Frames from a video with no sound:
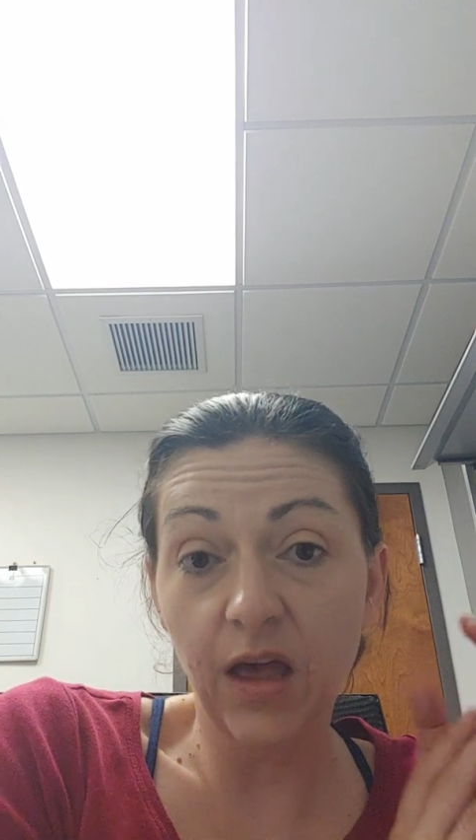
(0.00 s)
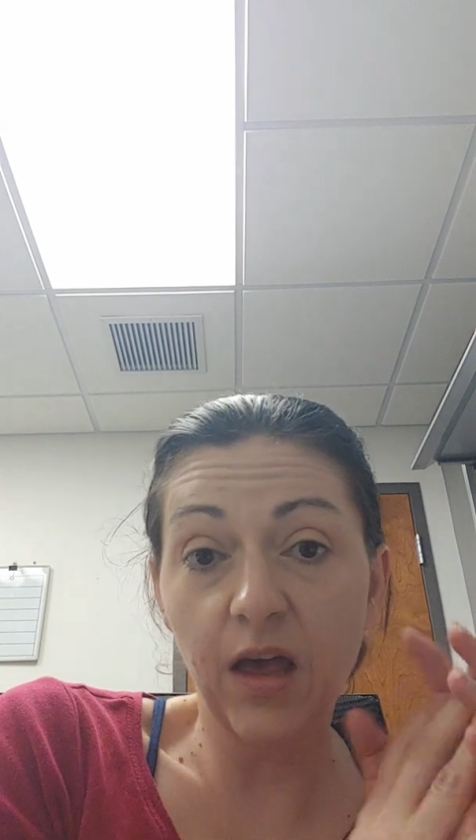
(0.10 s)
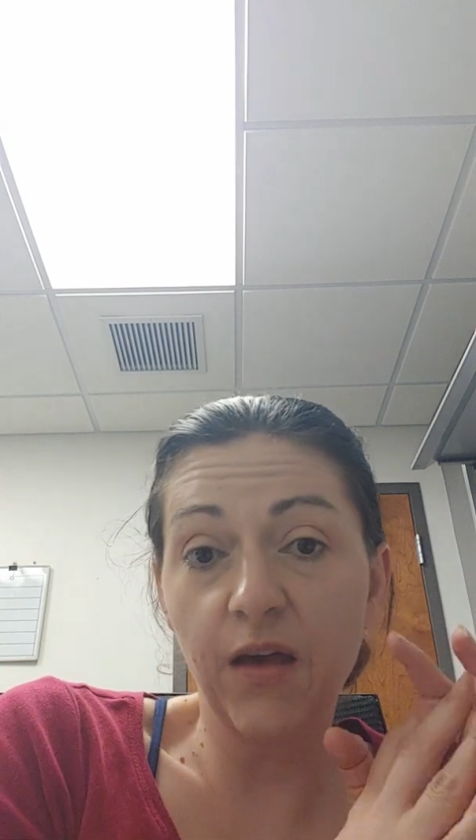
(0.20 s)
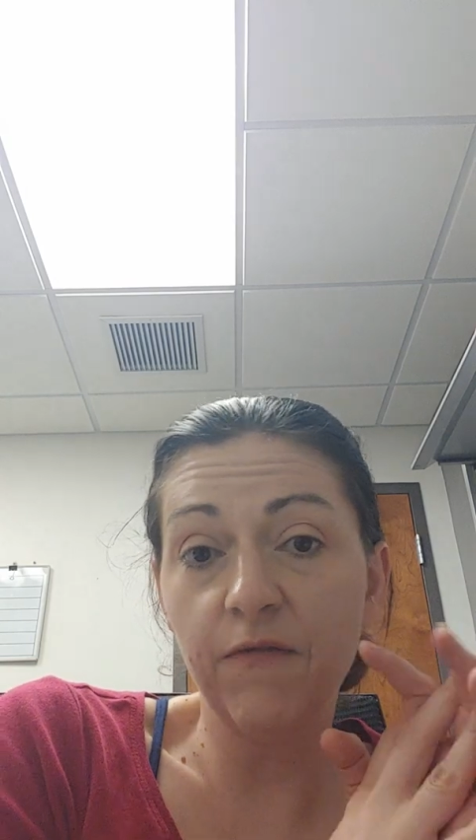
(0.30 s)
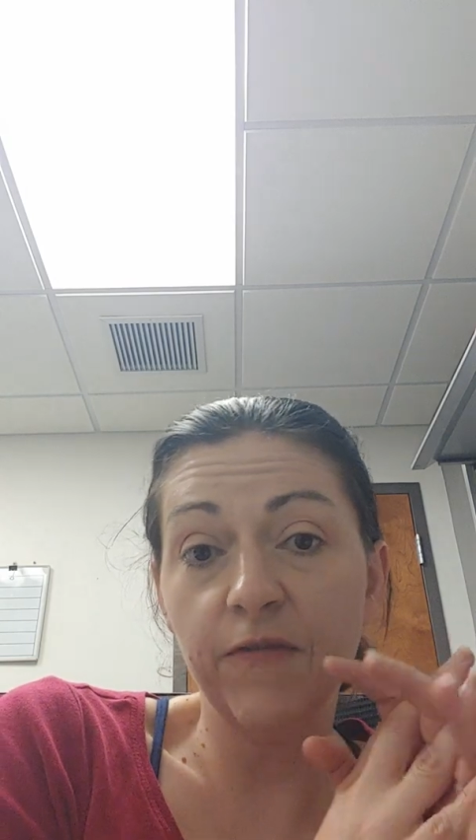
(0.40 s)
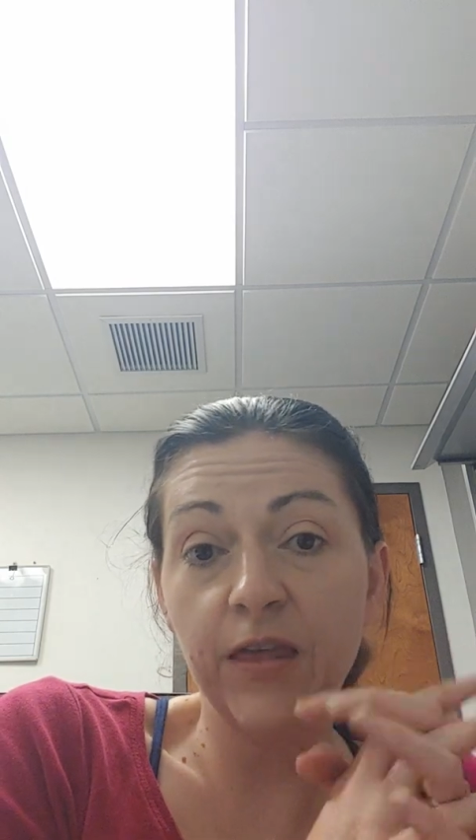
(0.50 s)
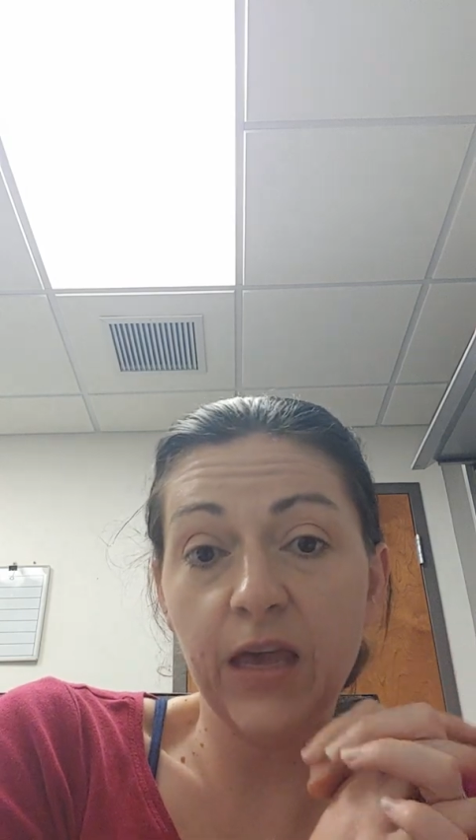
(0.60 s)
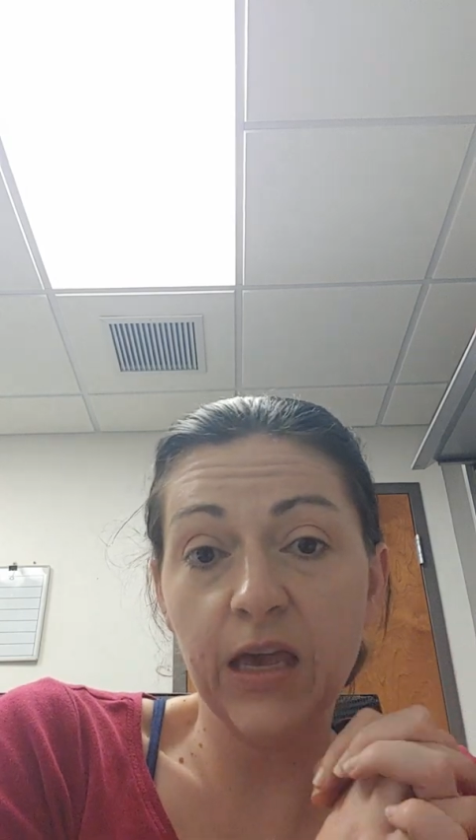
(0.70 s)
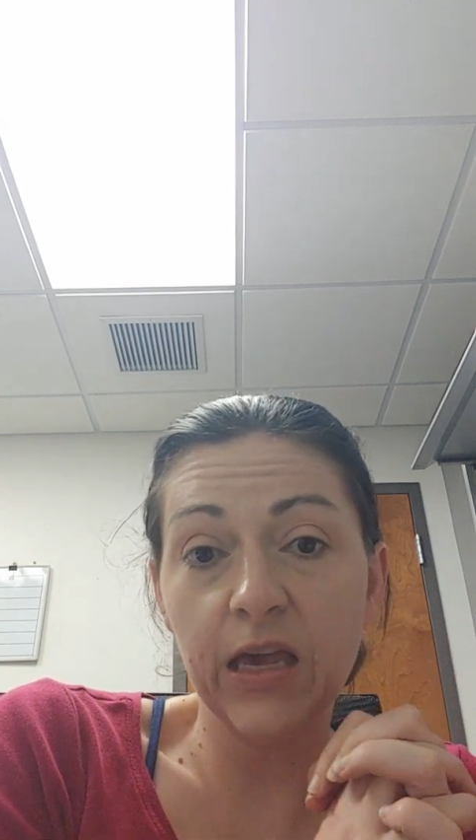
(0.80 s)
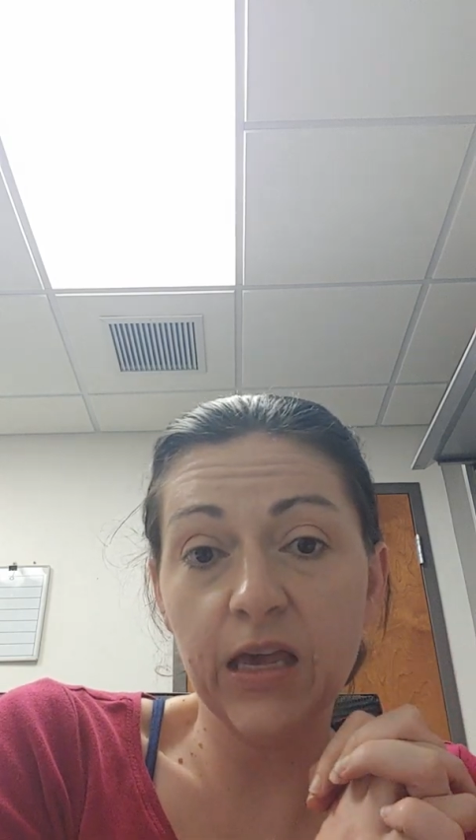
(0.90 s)
of
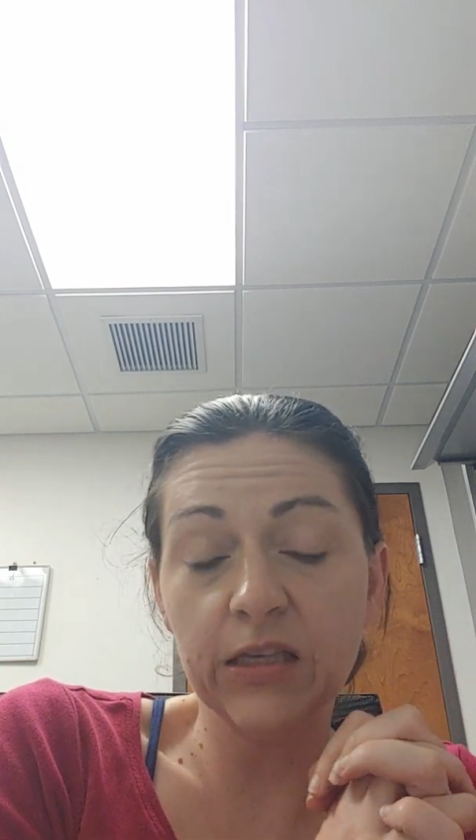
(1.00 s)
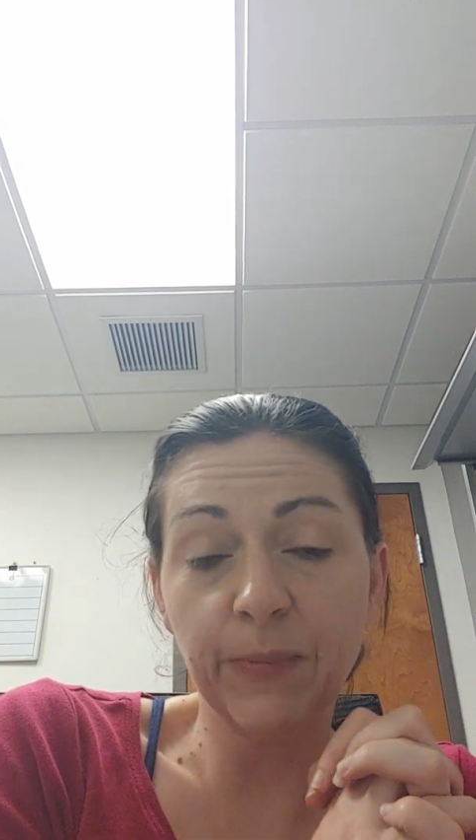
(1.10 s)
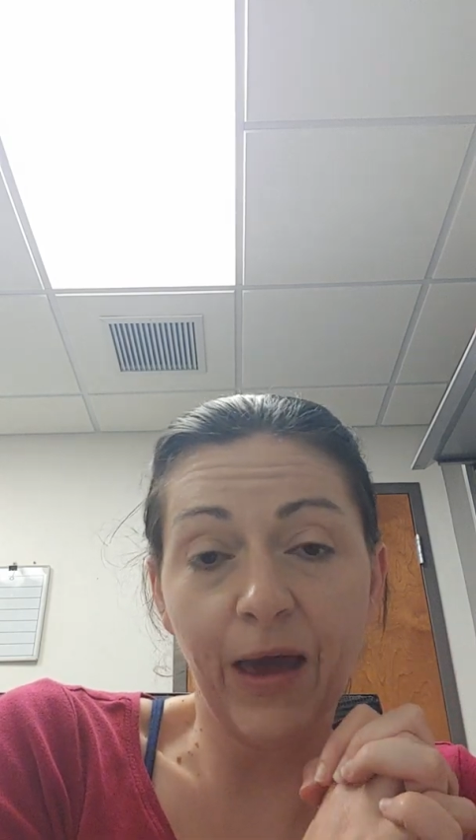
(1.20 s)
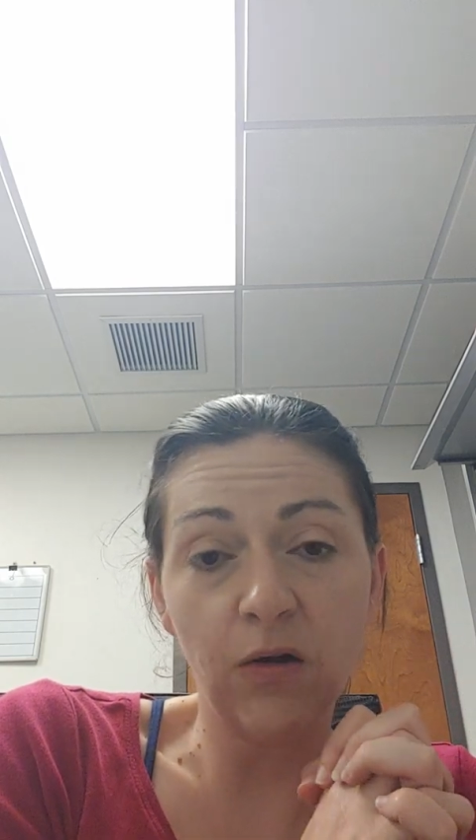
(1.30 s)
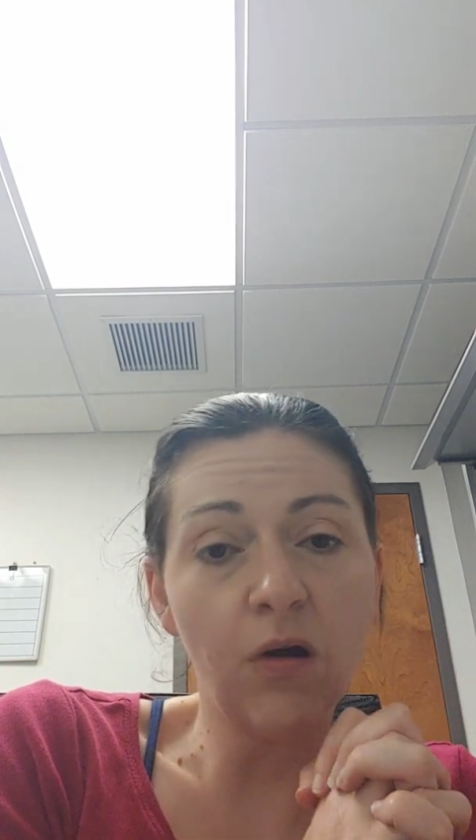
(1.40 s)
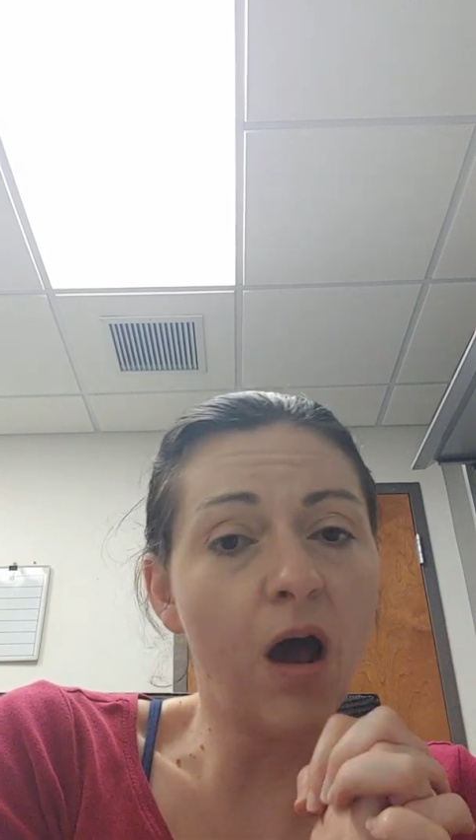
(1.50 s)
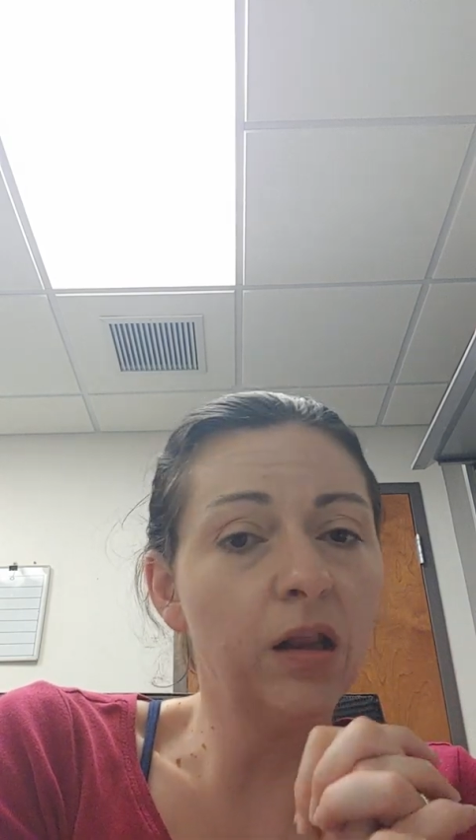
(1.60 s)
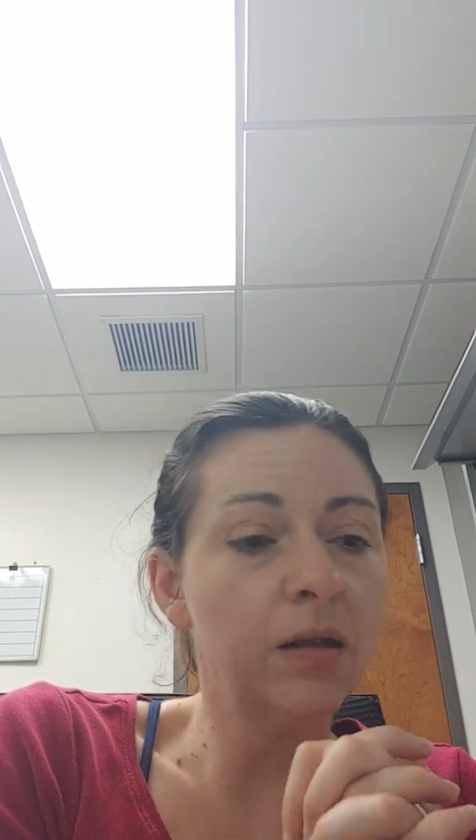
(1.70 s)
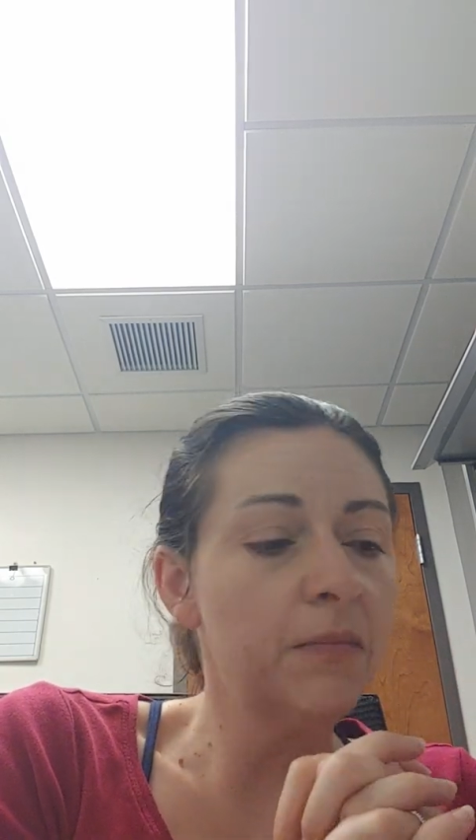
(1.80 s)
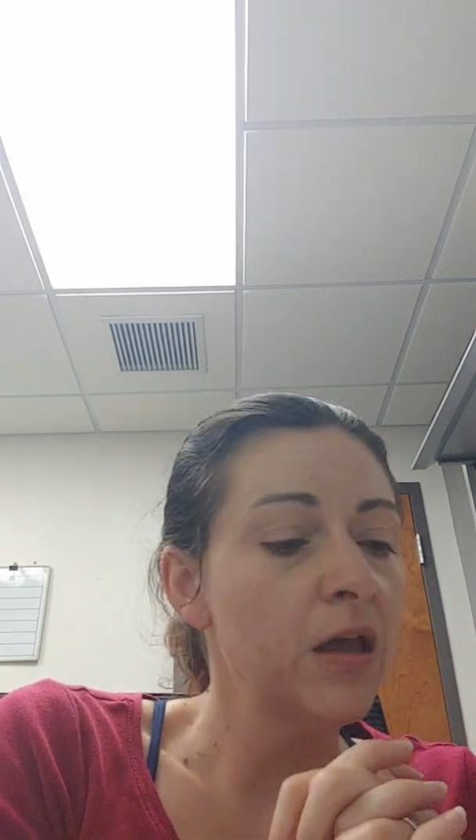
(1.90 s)
the spinal
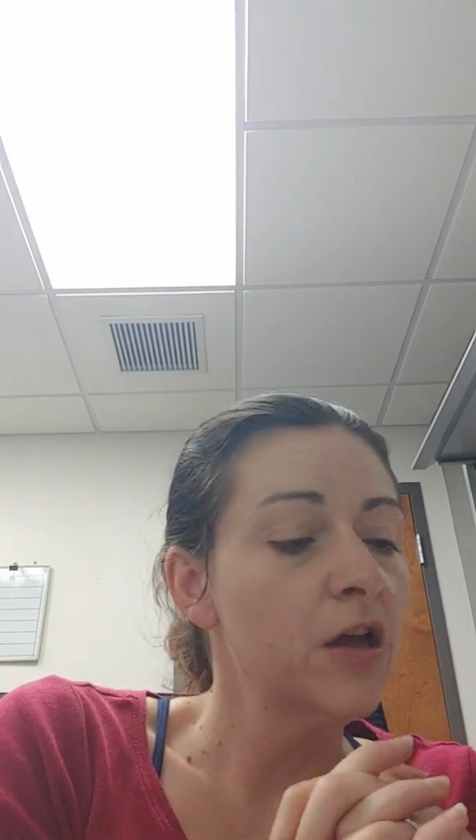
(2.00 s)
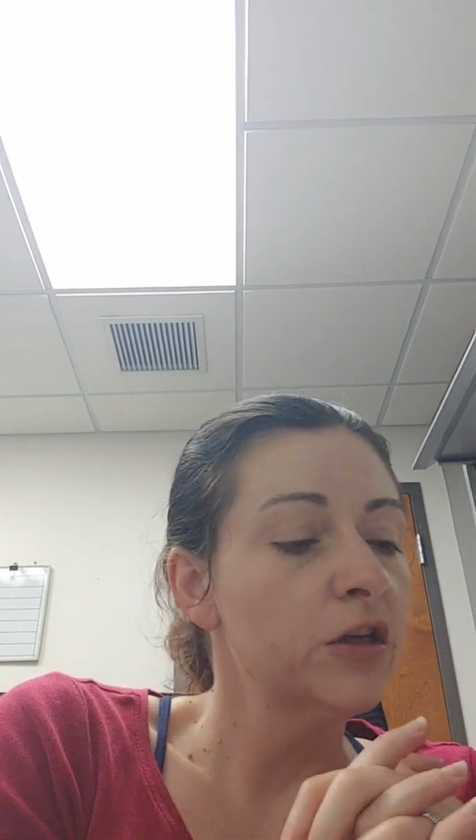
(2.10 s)
column.